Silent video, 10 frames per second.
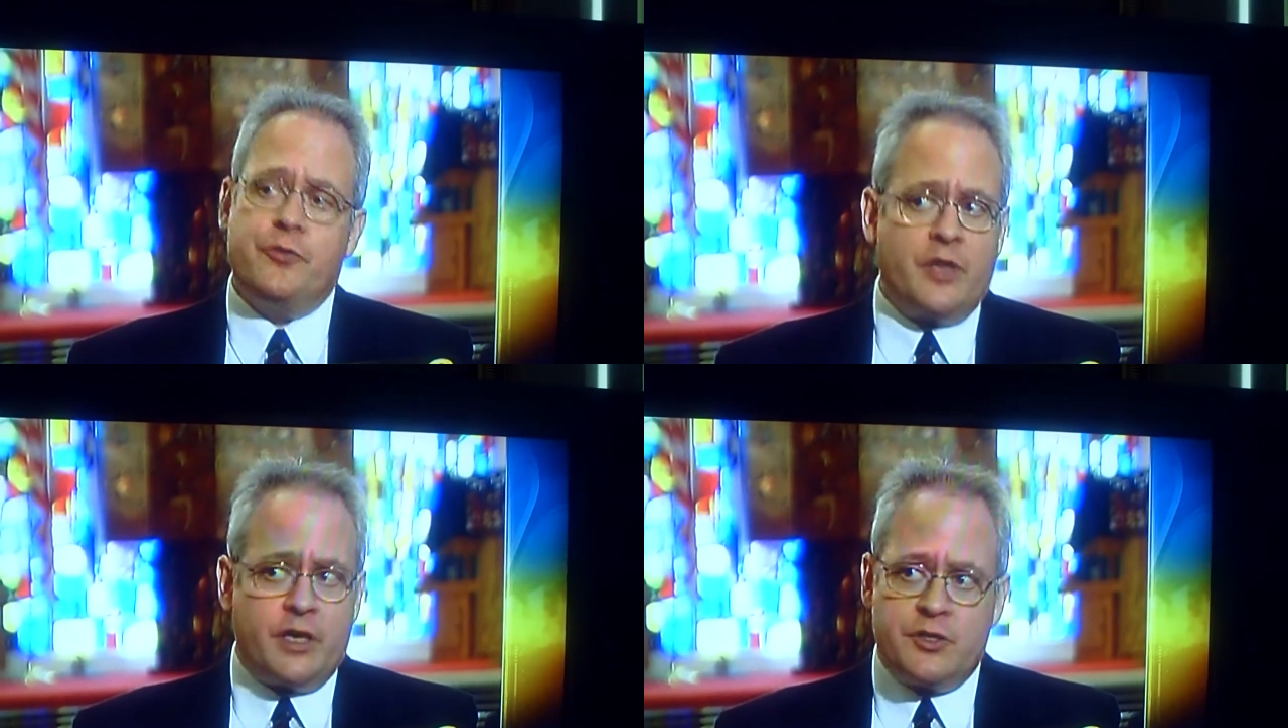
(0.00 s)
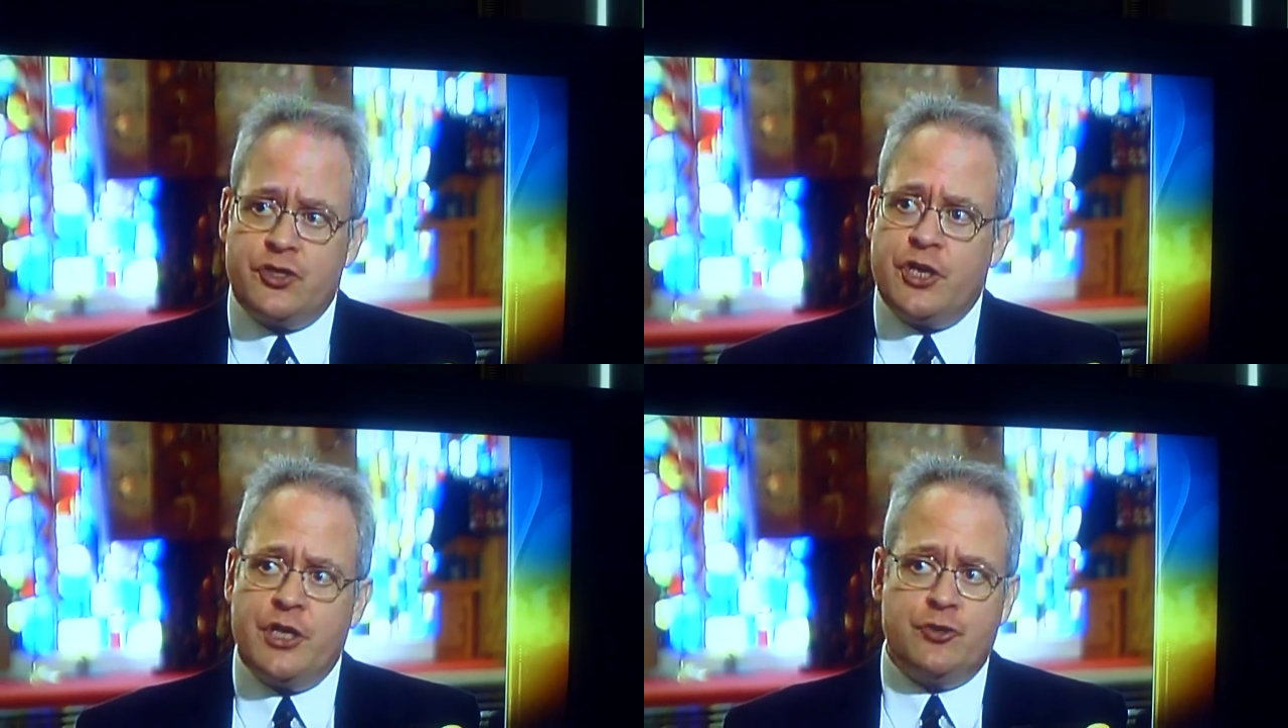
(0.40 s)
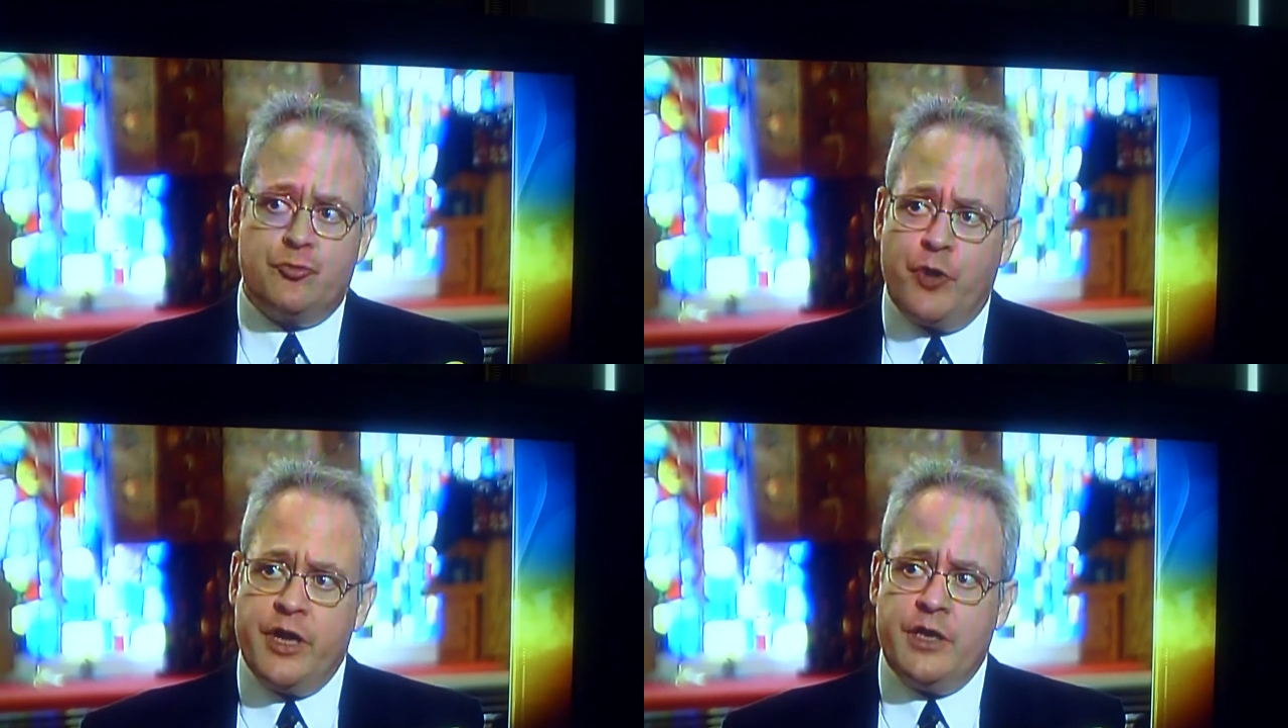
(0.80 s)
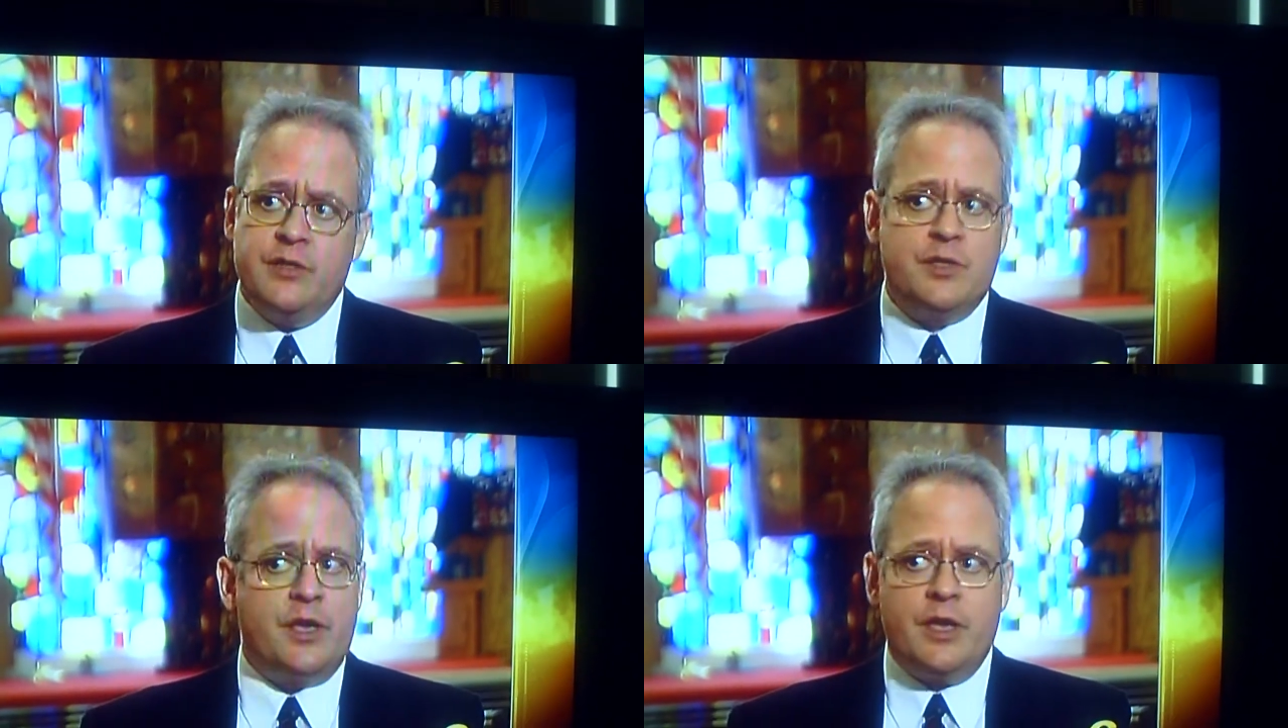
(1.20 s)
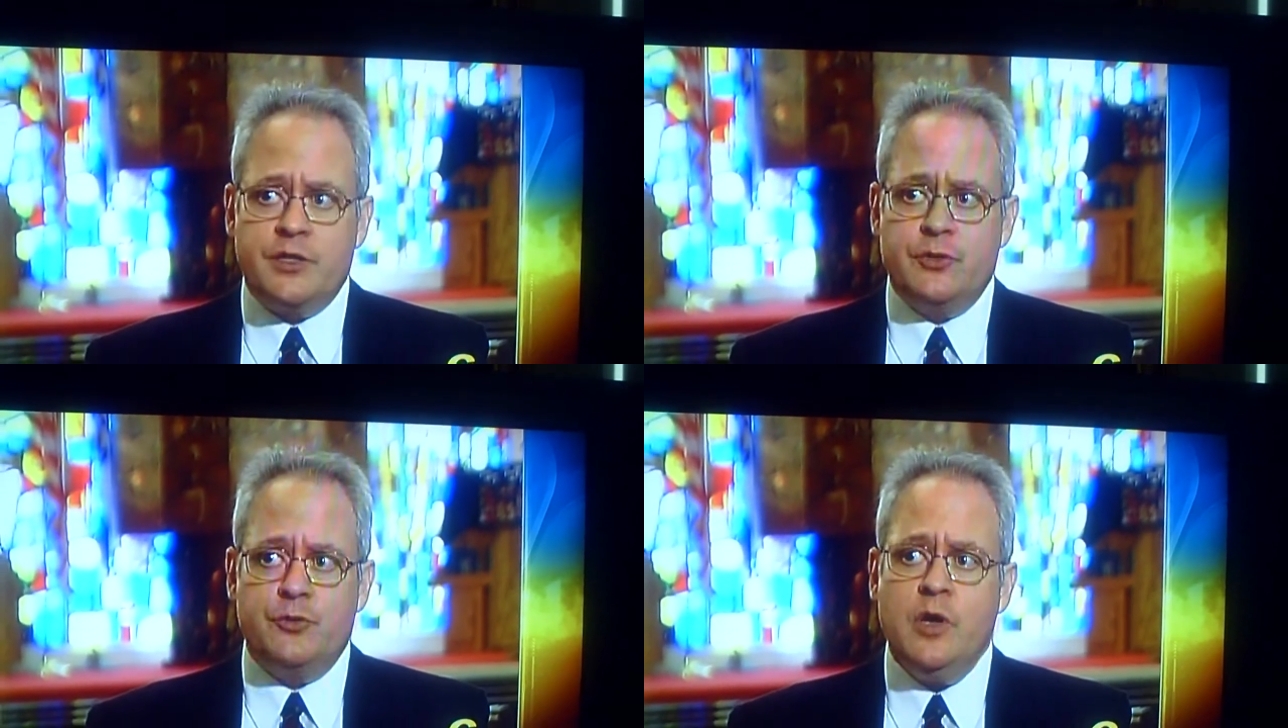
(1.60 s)
they exchange rings, they get
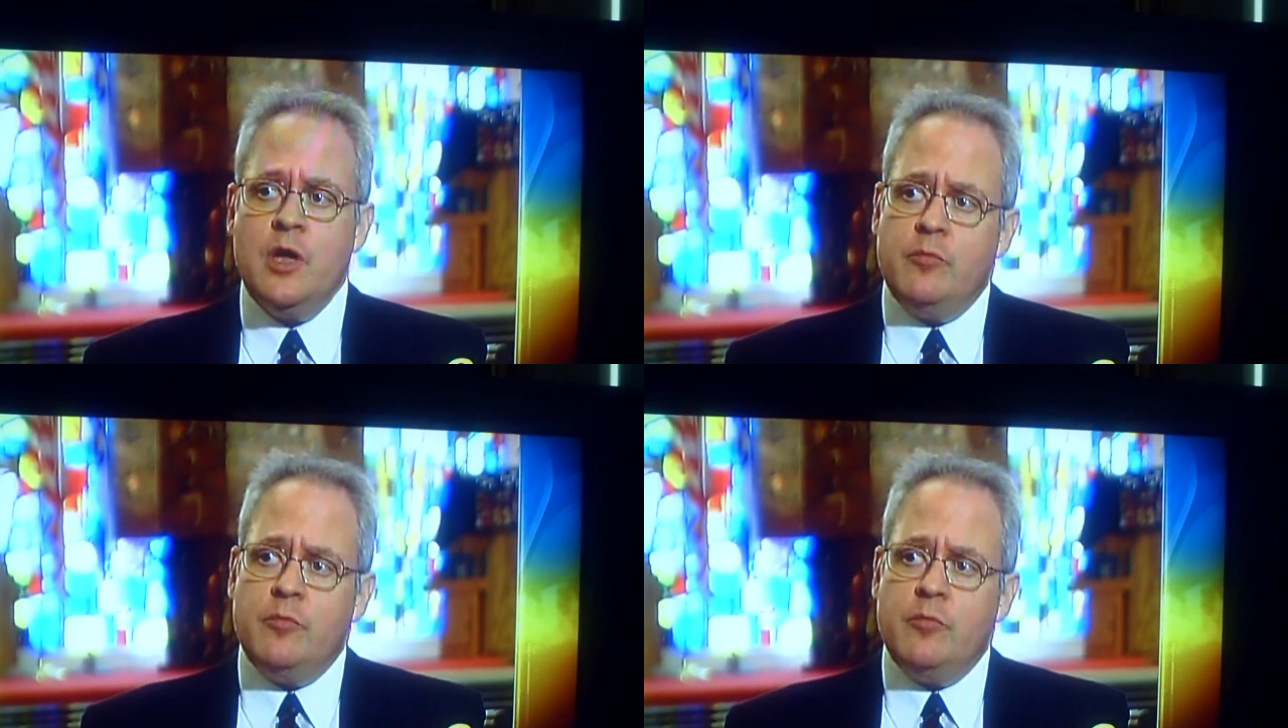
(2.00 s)
to